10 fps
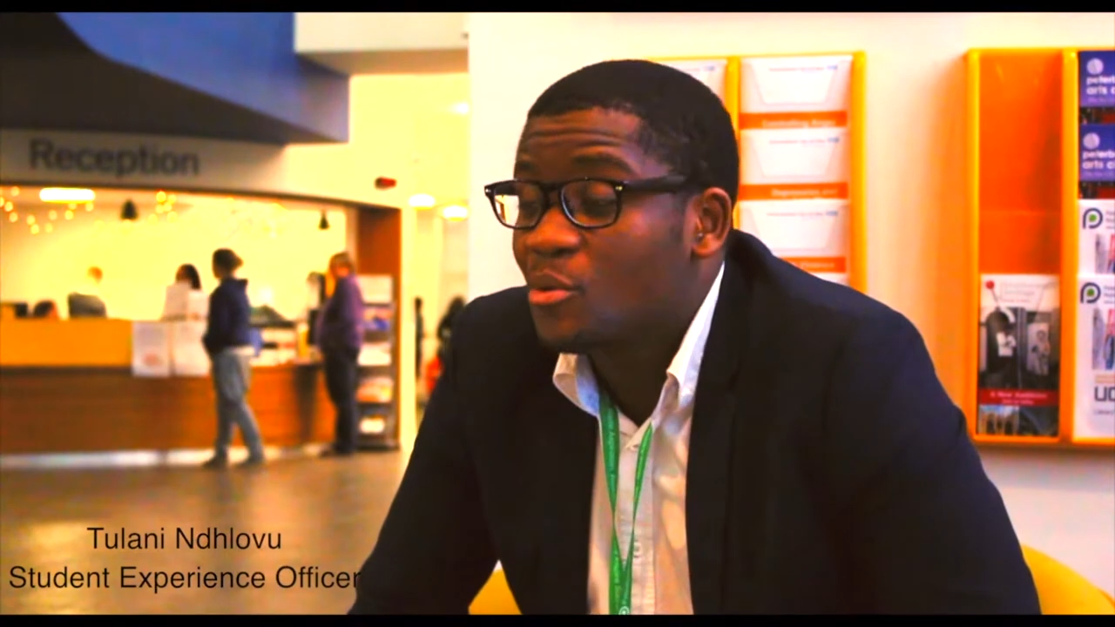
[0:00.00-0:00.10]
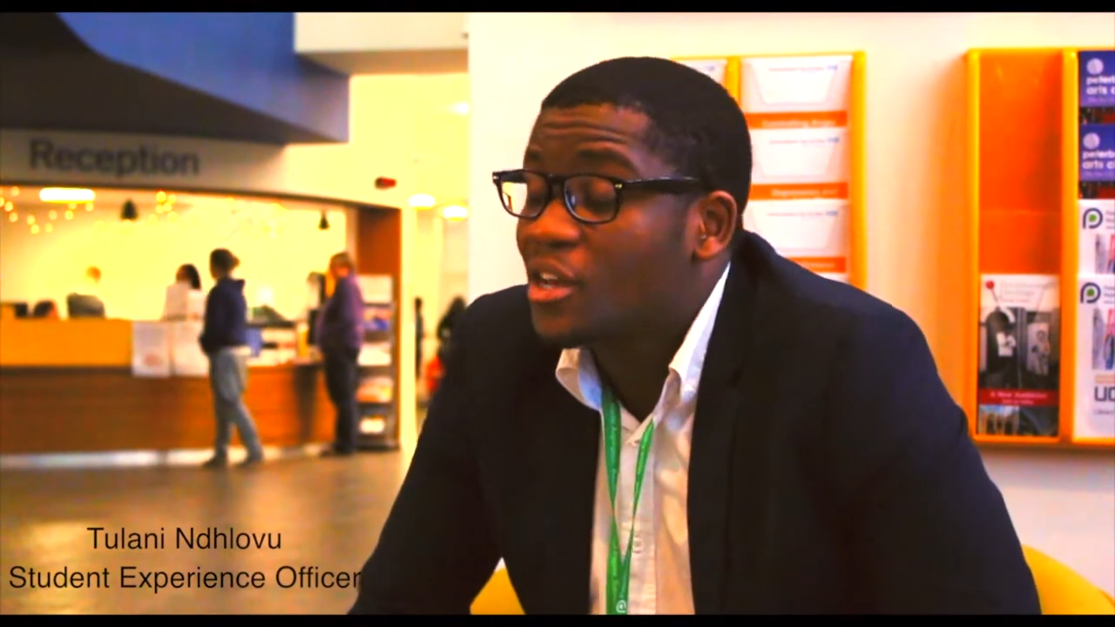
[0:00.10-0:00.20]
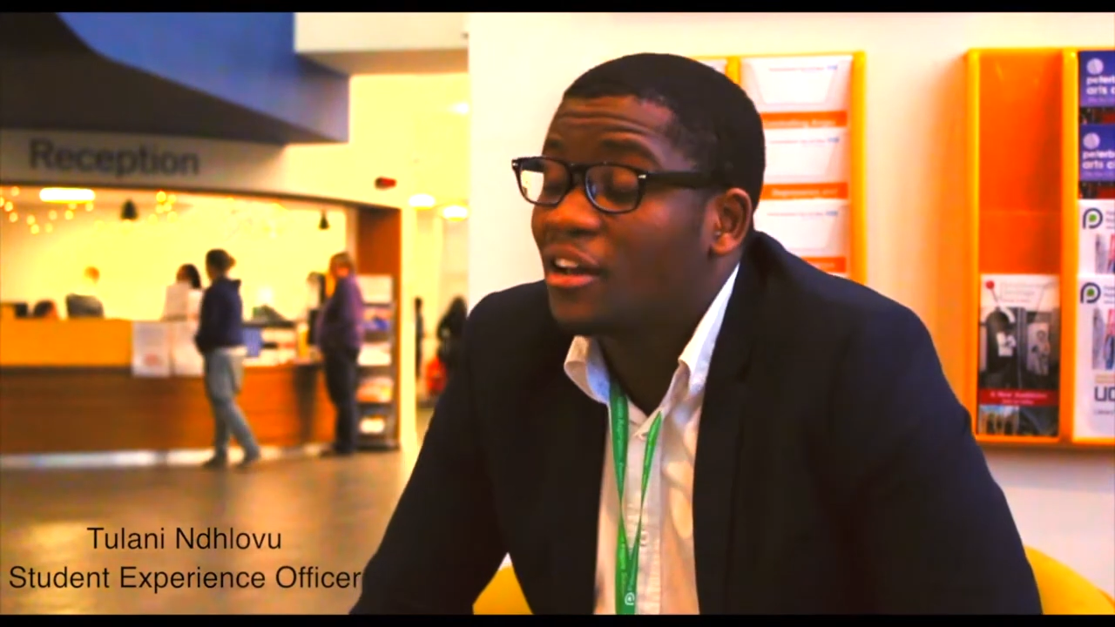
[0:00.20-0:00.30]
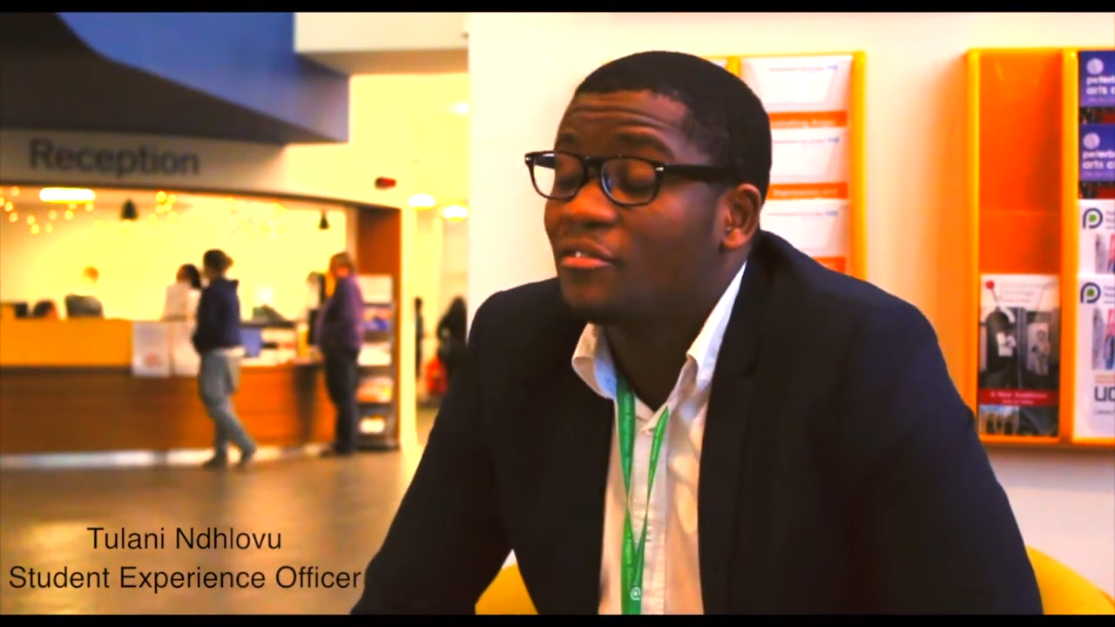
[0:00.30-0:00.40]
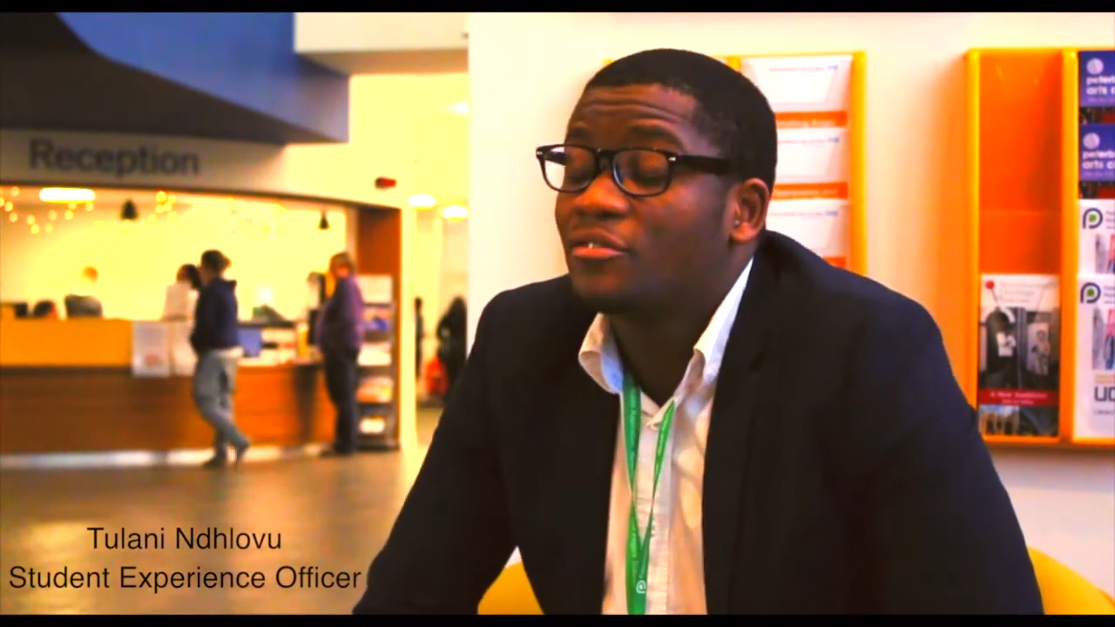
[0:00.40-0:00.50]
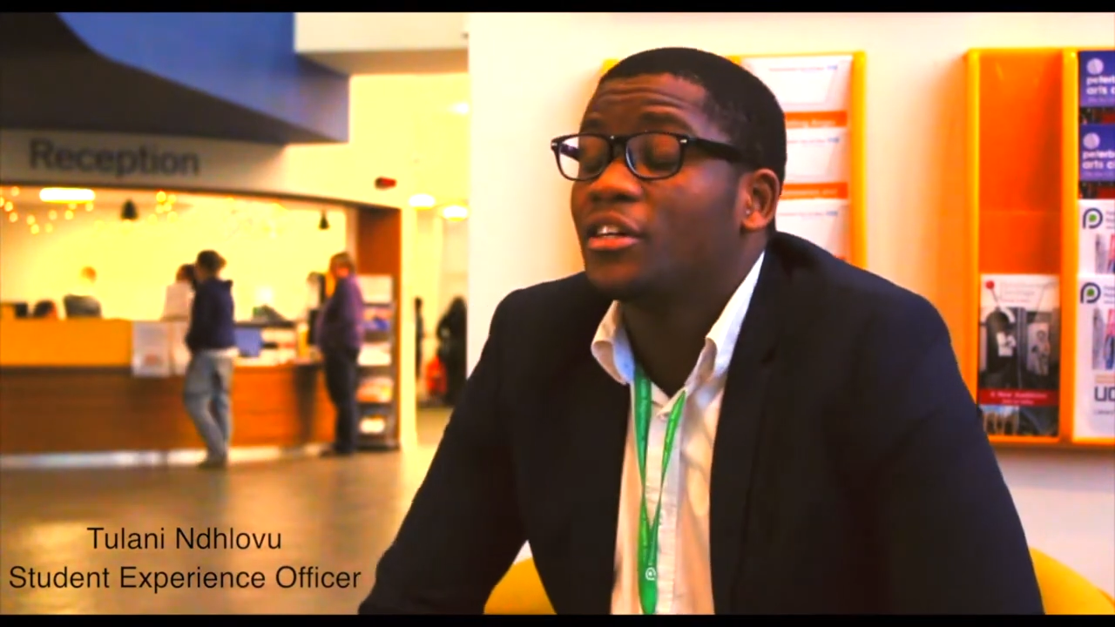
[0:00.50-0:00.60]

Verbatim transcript: we have